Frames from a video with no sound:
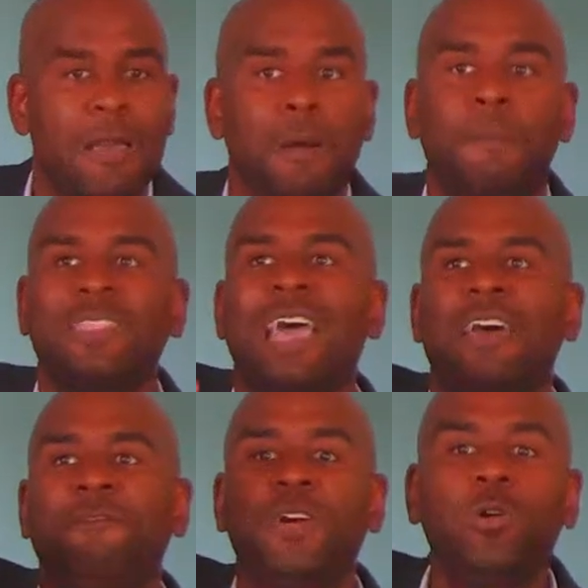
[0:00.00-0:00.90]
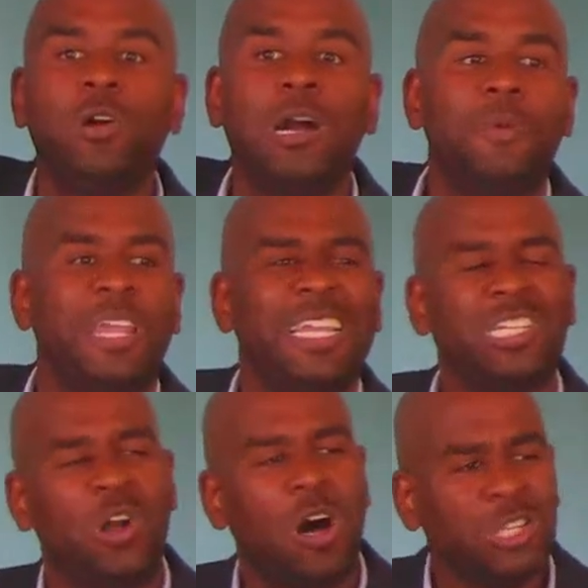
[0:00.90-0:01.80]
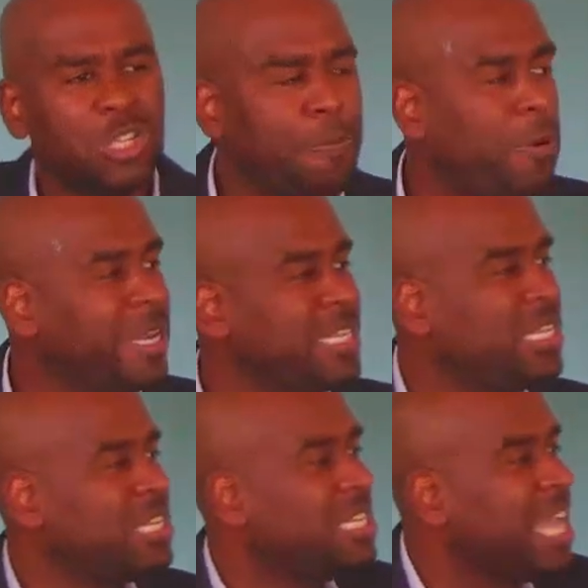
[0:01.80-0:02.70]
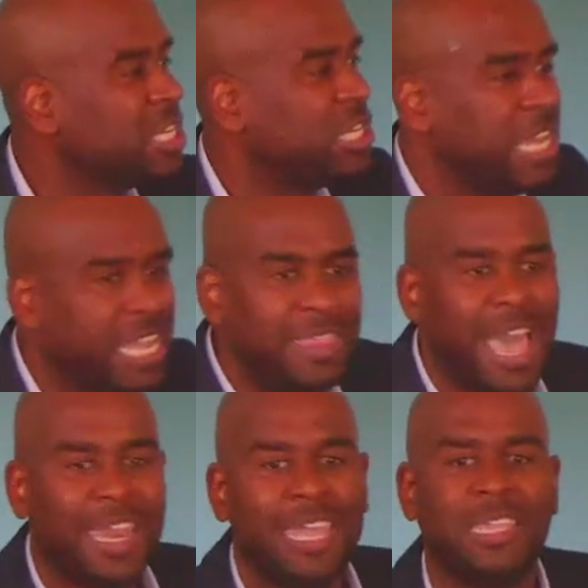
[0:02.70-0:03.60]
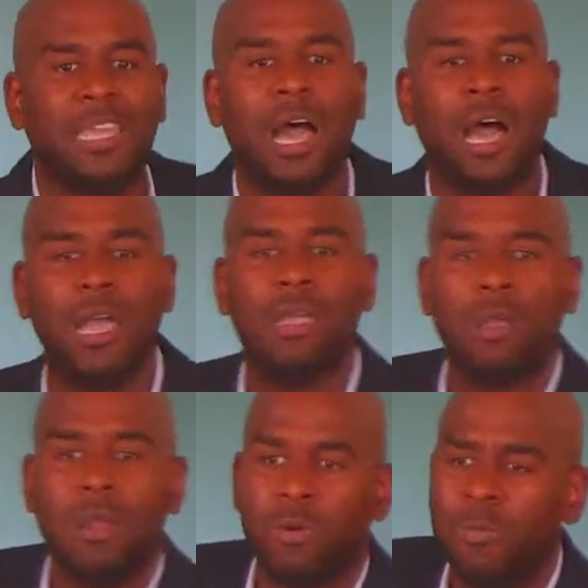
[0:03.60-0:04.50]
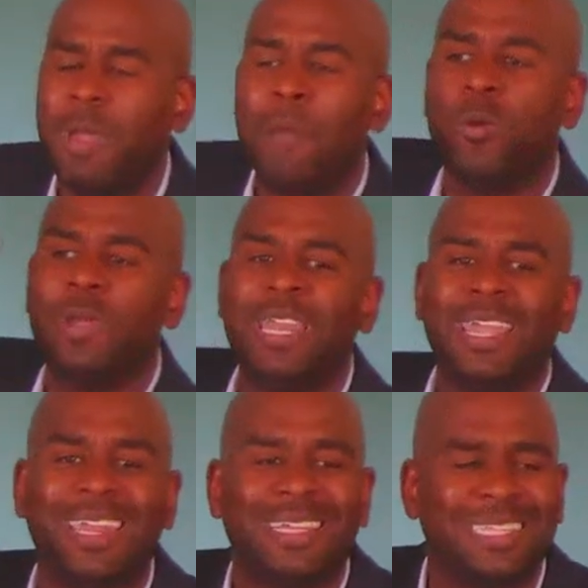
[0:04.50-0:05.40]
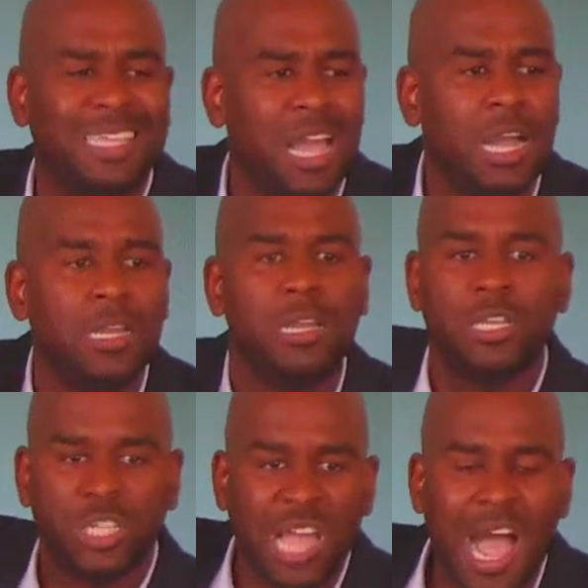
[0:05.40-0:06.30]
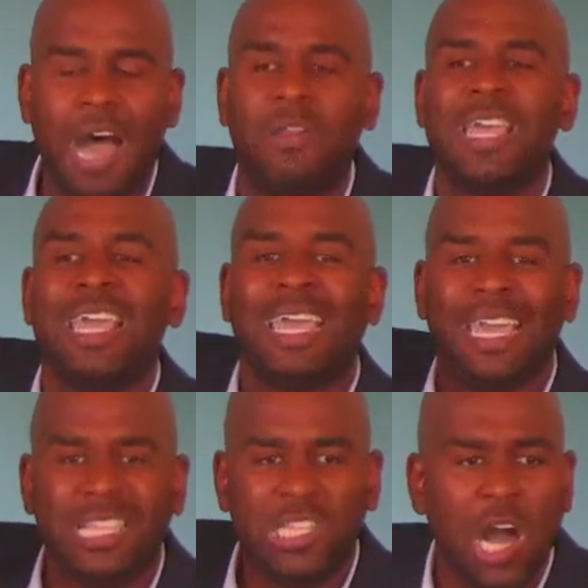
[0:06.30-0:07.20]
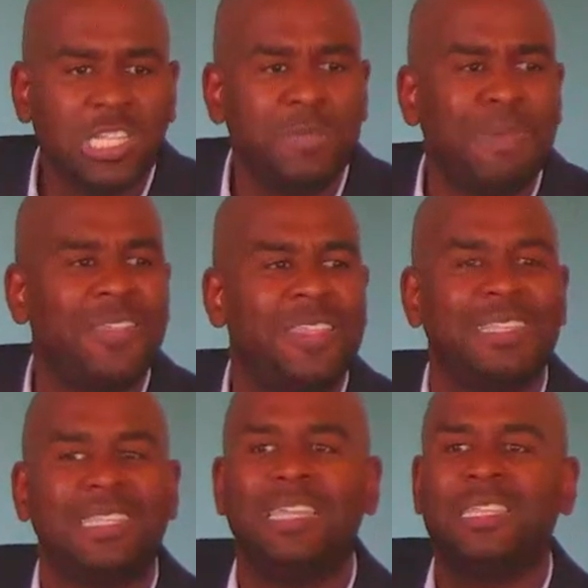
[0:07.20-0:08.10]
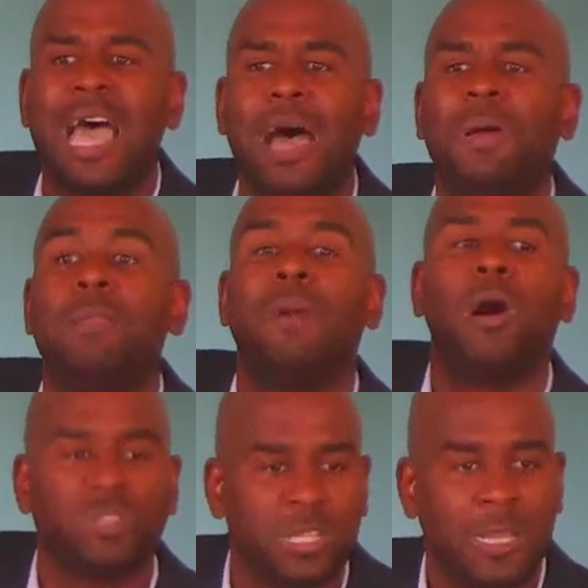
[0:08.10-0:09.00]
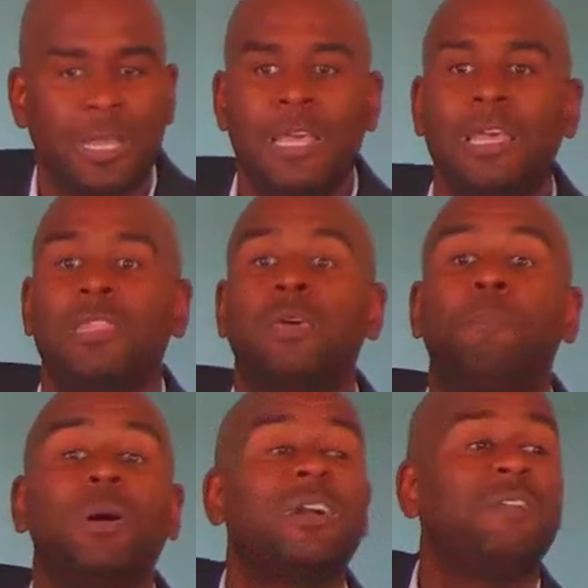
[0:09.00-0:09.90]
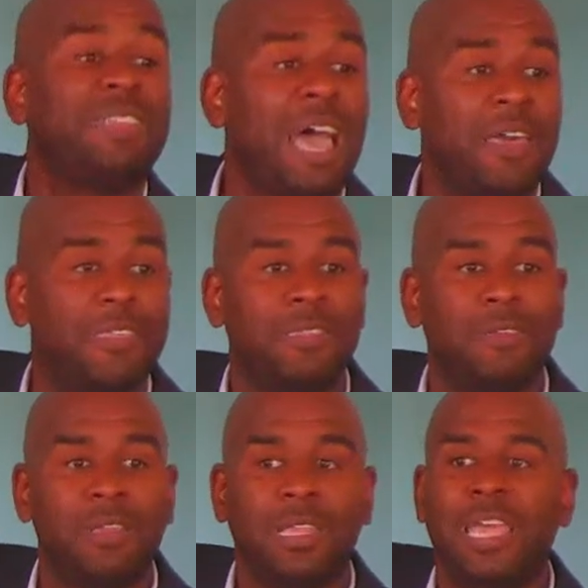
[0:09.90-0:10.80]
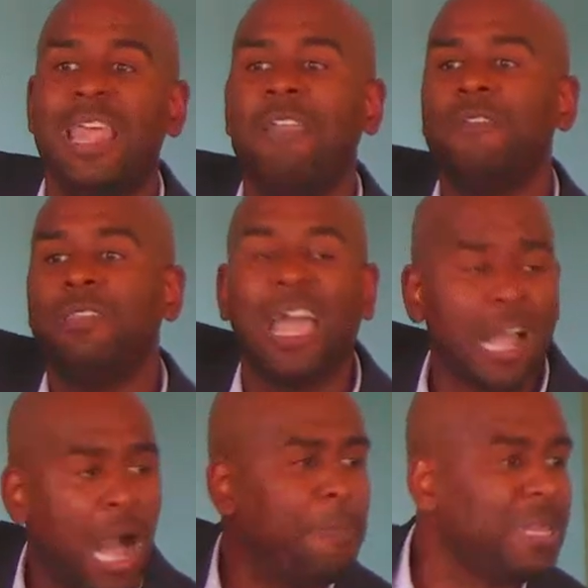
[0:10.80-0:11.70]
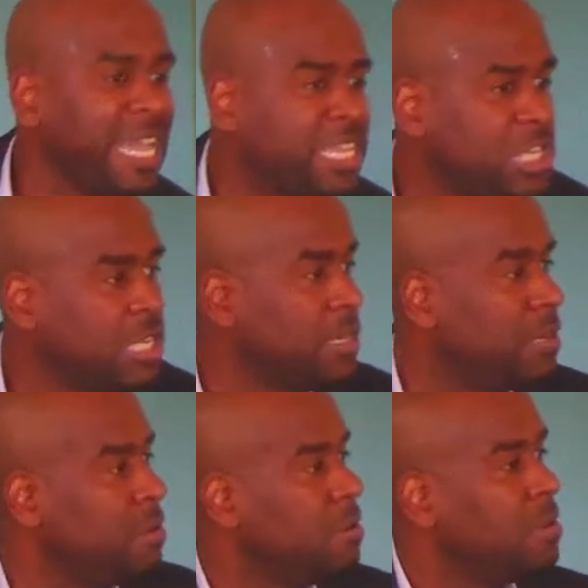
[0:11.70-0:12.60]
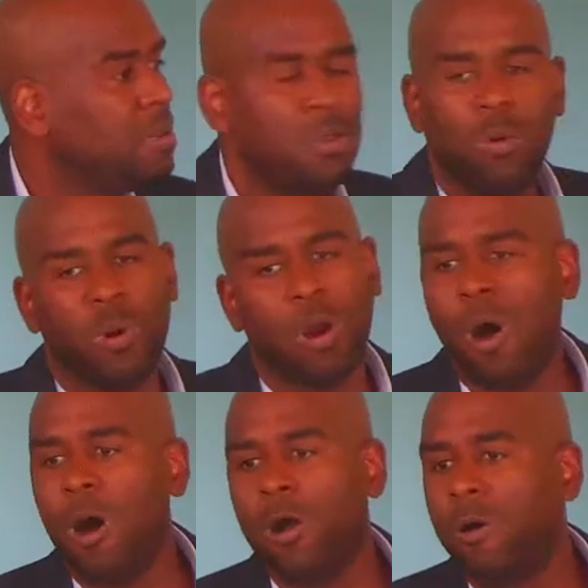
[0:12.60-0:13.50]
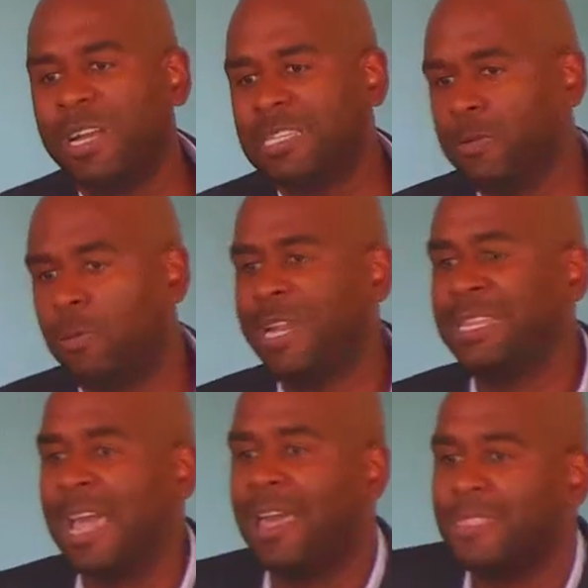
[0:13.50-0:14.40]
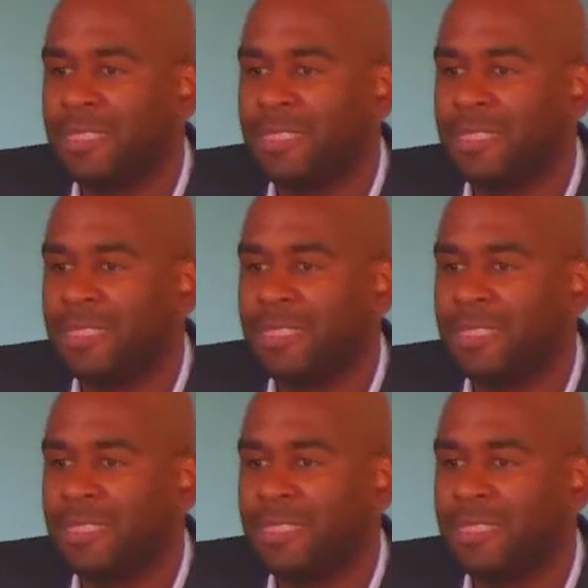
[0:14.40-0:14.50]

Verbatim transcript: But that full combination also points to a section in that Ihya. Remember reading it as a young child. He talks about this Kitab al Maut, the book of death. And that, that compilation, we're all going toward death,